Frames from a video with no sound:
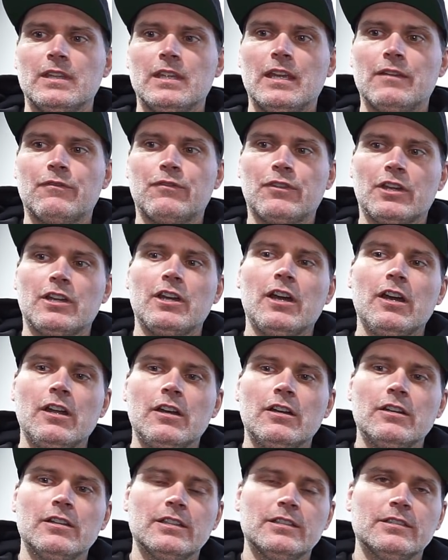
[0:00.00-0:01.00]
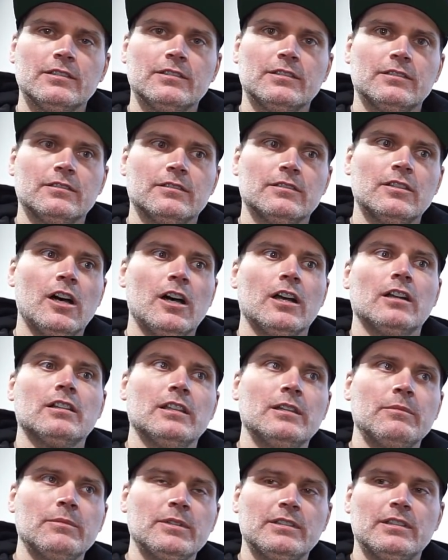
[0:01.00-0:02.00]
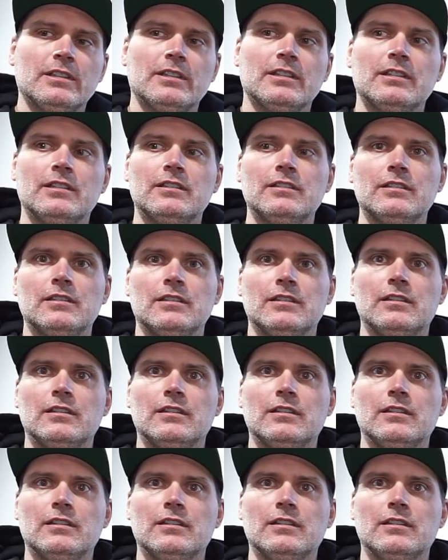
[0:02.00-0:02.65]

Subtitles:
If the car is knock limited